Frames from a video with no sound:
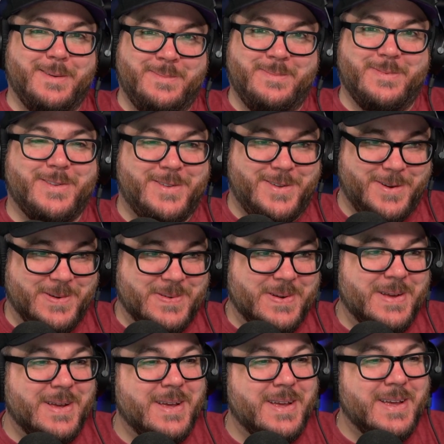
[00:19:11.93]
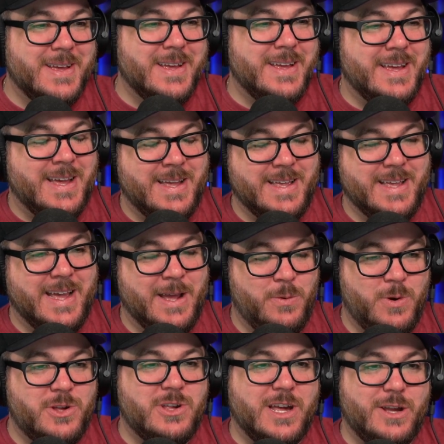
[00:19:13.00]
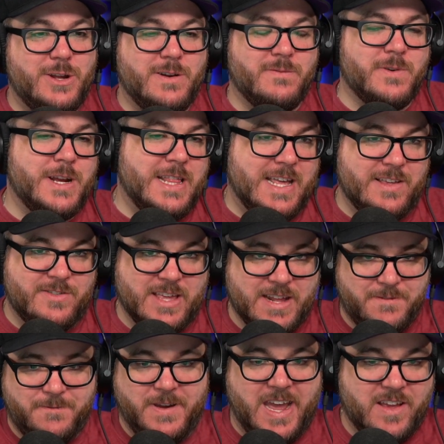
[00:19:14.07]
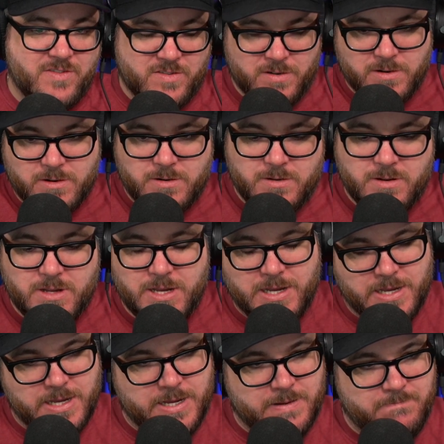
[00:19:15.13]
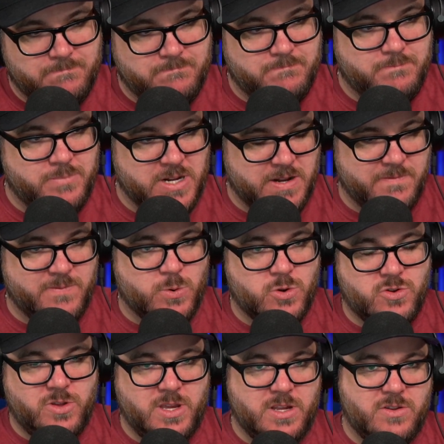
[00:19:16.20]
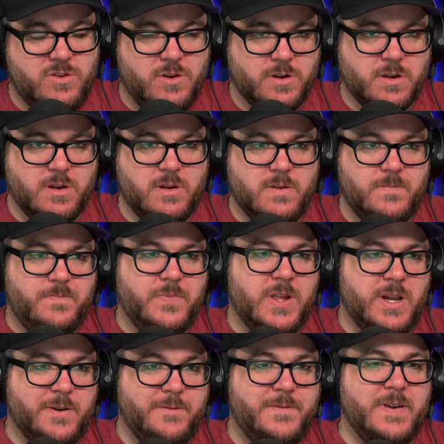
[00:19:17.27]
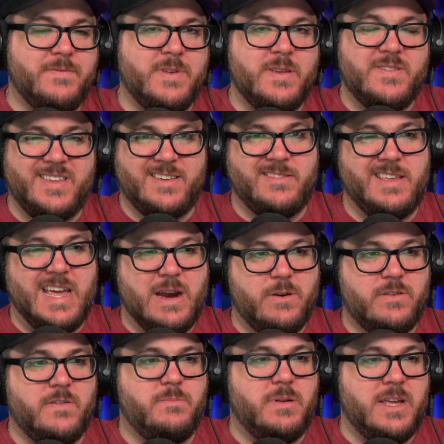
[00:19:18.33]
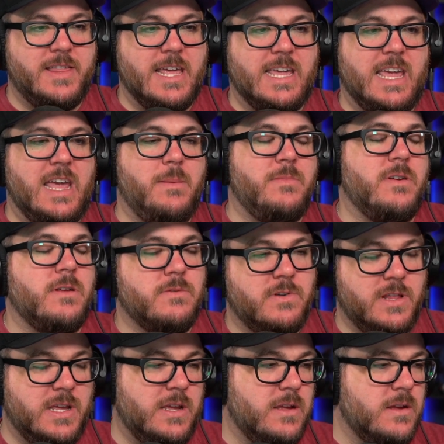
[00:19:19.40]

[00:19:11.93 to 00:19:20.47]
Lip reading: So I wish I could have realized that faster. But unfortunately it took, 50, 60 hours of playing that game till it really